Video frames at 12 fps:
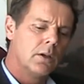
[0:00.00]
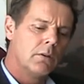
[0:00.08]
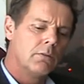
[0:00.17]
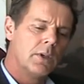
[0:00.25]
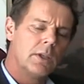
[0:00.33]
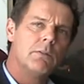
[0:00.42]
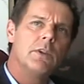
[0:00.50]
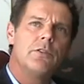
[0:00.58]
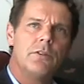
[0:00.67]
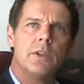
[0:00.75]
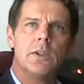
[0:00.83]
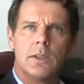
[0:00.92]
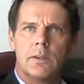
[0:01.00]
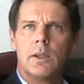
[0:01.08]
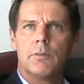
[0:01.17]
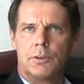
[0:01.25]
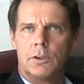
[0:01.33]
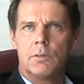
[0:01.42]
where we see that
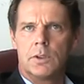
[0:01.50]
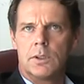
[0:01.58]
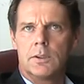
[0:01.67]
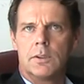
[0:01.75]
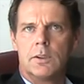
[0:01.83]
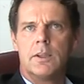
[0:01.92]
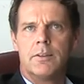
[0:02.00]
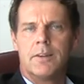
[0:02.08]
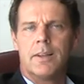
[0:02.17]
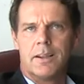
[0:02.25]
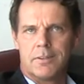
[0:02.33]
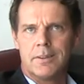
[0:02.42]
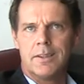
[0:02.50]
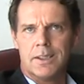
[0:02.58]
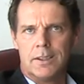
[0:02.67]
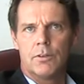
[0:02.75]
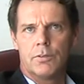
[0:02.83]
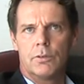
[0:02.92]
everywhere there is less
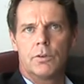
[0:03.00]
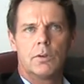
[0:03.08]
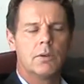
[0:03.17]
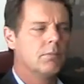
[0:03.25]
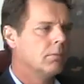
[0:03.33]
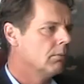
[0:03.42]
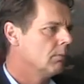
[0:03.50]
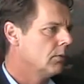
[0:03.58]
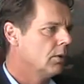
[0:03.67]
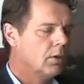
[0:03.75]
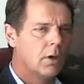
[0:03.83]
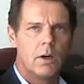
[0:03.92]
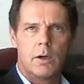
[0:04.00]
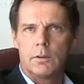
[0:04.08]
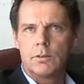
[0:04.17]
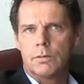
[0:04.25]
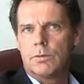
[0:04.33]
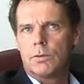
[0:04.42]
need for
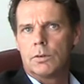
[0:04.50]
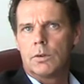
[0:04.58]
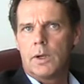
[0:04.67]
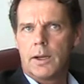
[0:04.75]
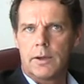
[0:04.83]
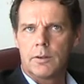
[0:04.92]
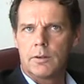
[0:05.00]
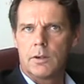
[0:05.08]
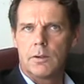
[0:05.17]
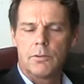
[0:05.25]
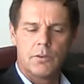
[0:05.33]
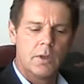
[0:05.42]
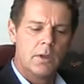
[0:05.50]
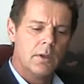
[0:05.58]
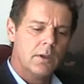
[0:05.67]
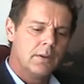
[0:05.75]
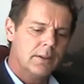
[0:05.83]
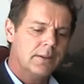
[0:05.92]
cars, for aircraft.
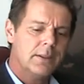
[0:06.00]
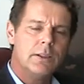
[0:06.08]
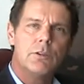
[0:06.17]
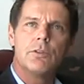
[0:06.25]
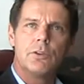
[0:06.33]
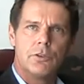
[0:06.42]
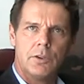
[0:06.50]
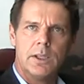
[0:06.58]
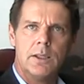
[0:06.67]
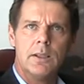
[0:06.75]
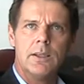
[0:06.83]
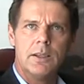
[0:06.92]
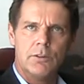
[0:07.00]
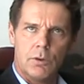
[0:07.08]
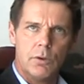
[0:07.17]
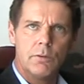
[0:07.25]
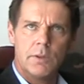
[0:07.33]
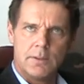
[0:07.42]
The need for training is
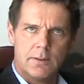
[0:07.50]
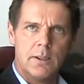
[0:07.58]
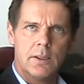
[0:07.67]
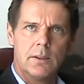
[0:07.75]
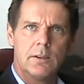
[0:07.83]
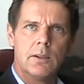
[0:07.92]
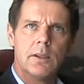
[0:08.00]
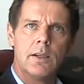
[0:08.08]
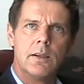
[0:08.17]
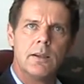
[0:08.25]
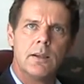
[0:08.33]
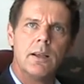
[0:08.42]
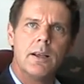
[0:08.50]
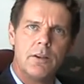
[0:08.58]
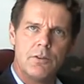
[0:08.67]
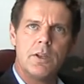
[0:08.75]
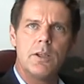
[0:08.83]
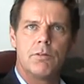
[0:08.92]
always there and
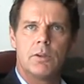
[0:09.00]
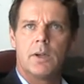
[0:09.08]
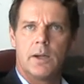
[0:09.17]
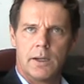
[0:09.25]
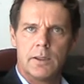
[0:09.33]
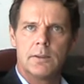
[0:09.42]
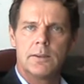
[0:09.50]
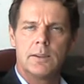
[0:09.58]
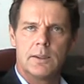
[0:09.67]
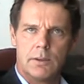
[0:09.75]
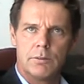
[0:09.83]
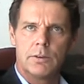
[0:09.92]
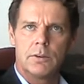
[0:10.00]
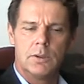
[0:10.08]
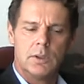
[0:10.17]
is even higher than ever,